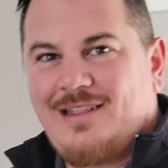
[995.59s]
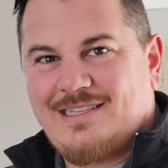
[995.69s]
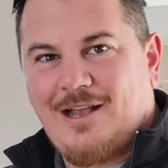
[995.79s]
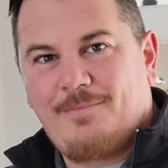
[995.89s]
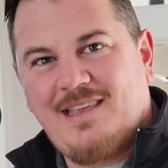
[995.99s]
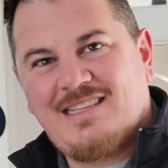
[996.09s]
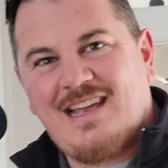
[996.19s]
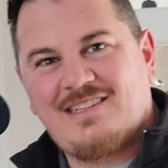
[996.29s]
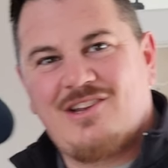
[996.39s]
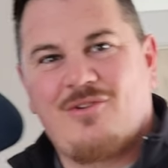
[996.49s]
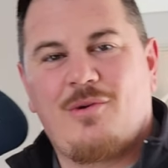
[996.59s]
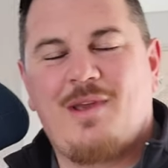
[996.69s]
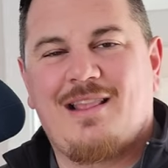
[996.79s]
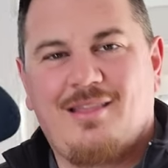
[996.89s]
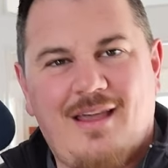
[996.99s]
Let's help these guys know that
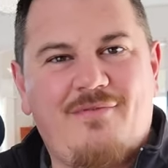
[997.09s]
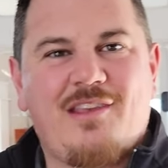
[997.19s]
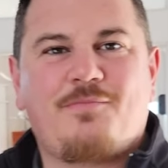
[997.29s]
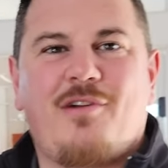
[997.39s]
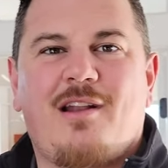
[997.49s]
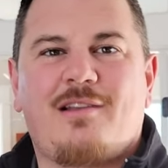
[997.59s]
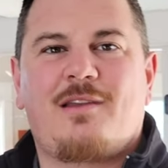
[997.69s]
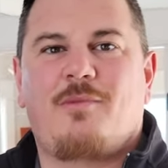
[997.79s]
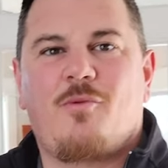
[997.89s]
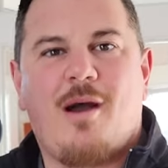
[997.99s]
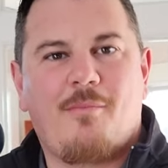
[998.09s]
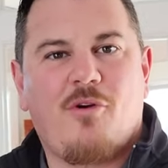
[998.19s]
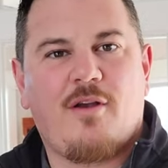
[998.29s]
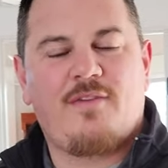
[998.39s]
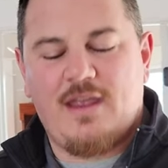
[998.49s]
we love this product and we want
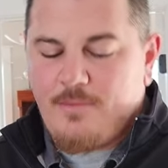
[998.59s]
more of it.